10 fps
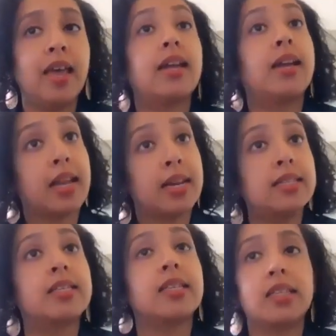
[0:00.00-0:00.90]
and an end
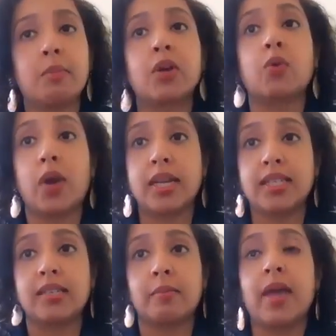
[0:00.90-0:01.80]
to systemic
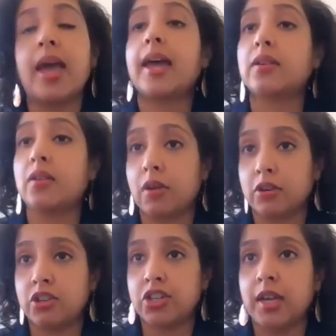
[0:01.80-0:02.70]
racism at
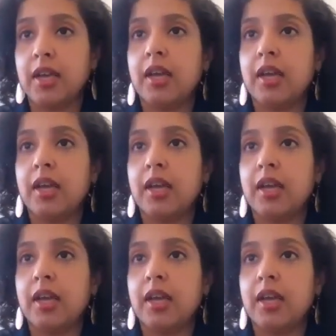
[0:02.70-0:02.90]
large.